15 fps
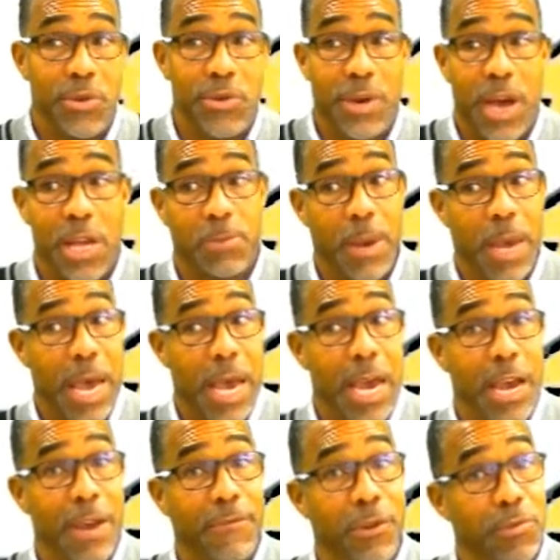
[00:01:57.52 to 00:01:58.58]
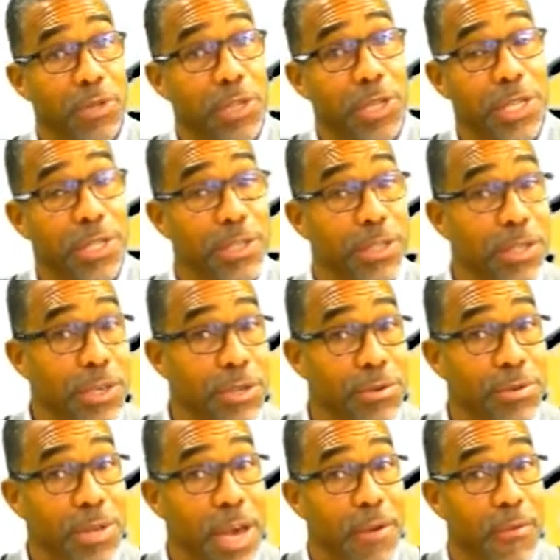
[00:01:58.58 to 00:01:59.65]
guys behave, do what you need to
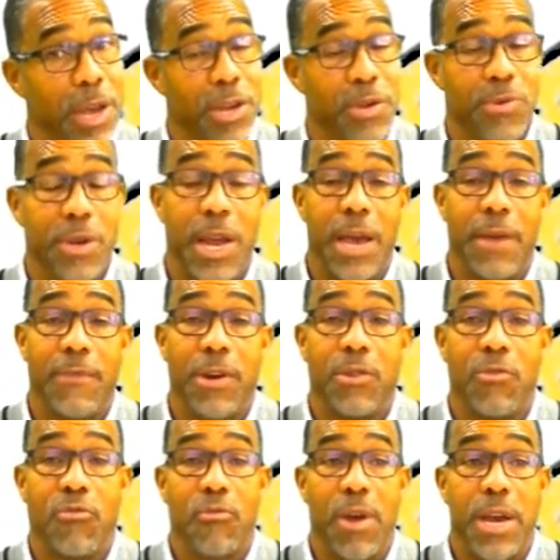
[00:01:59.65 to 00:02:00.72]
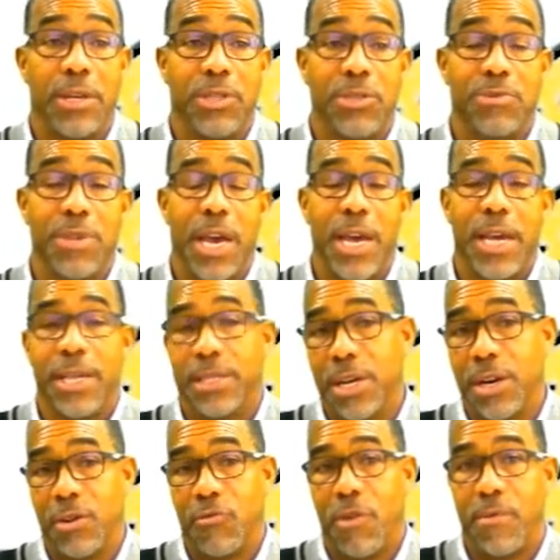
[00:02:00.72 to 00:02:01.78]
do. That way you can have a great two days
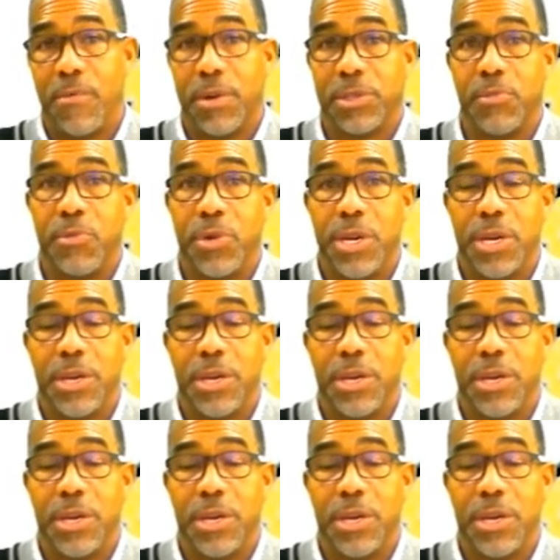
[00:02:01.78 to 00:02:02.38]
and a great rest of the week